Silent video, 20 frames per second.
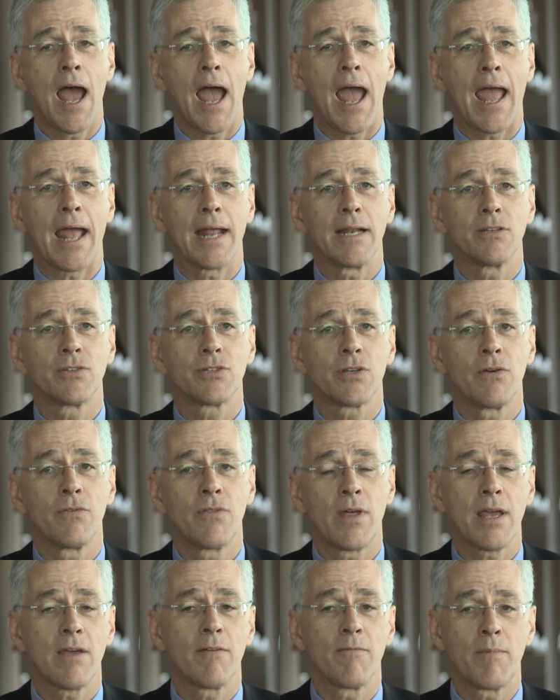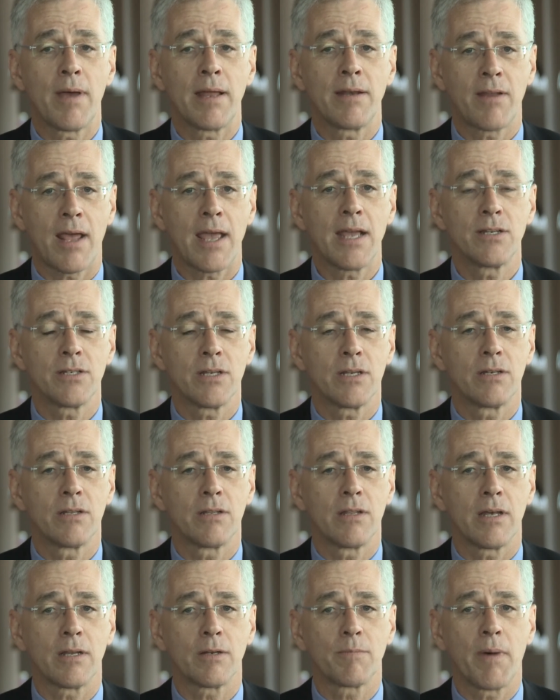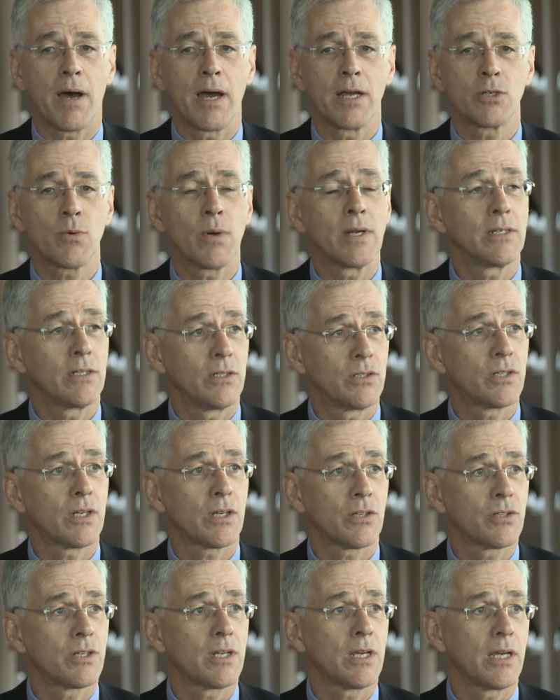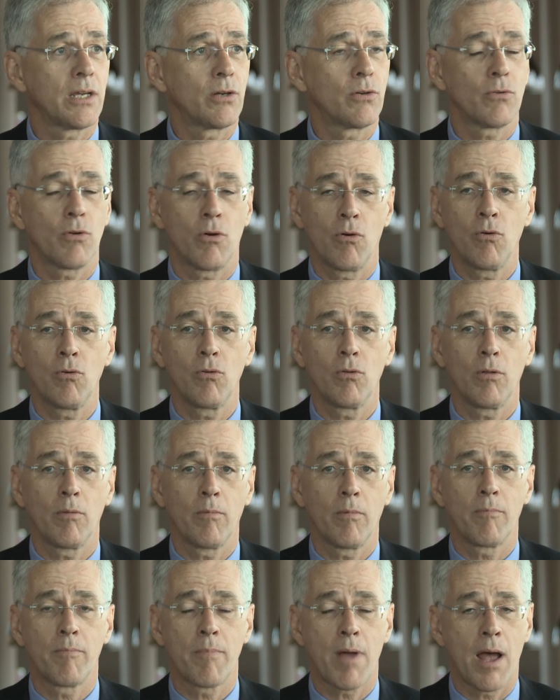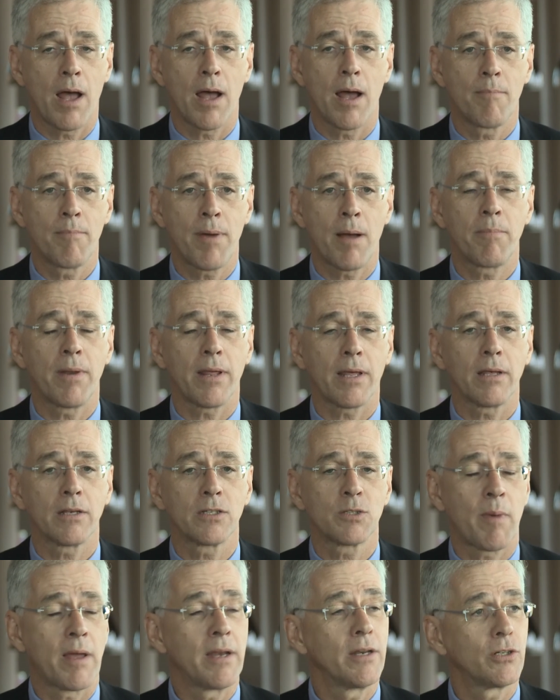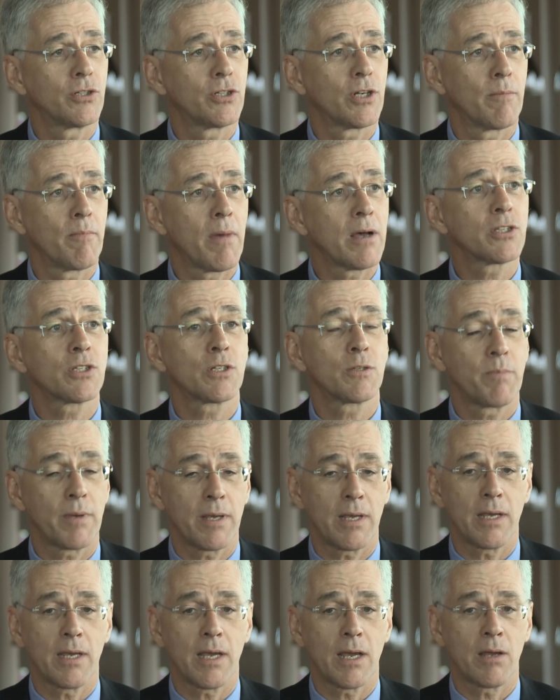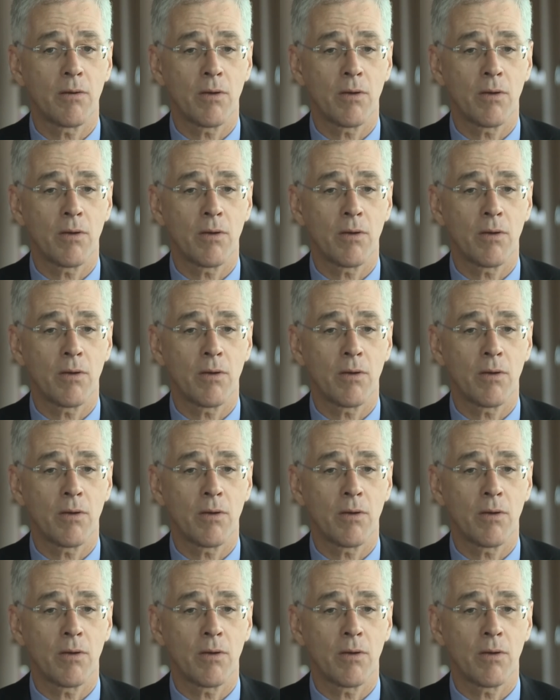And so they have mandated that by 2016 all public expenditure must be